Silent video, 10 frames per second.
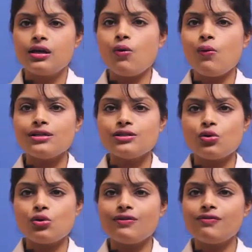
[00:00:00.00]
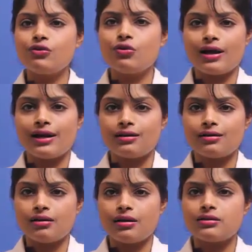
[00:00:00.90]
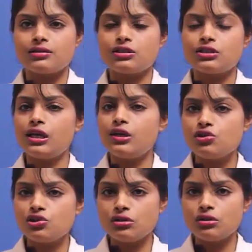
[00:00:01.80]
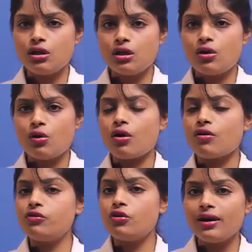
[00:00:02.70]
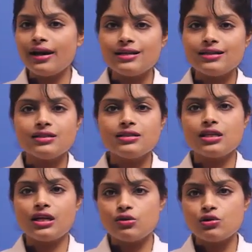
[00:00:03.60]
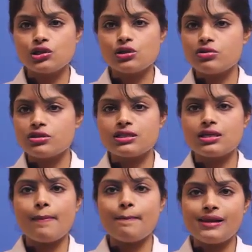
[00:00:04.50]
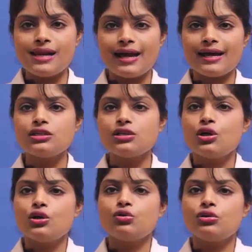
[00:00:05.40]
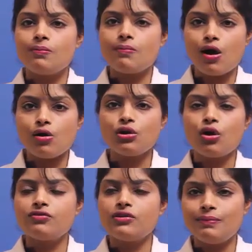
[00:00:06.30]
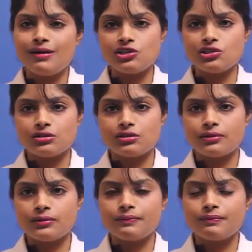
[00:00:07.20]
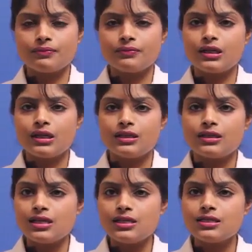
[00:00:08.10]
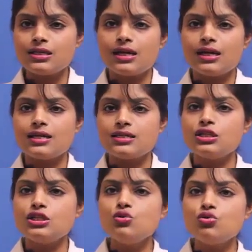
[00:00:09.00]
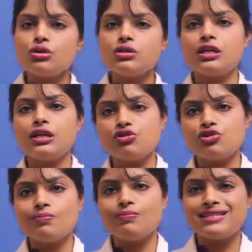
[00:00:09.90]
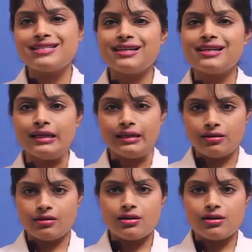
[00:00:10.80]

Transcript: Now, what is sodium fluoride? It is a solution or a fluoridated solution which is applied to the mouth of the patient. This is a neutral solution, basically